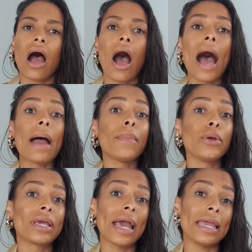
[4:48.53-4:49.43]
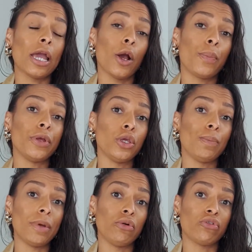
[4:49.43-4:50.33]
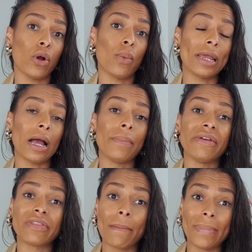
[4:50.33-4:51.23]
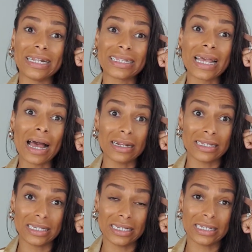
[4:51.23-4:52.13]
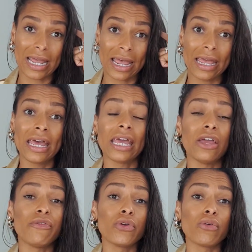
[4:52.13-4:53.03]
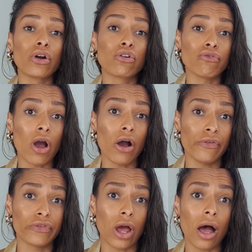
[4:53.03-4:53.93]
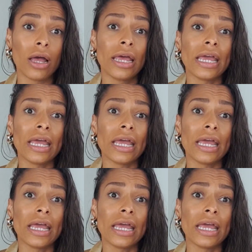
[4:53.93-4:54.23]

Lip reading: I'm okay helping you build your way up if the mentality's there, if you're a grafter.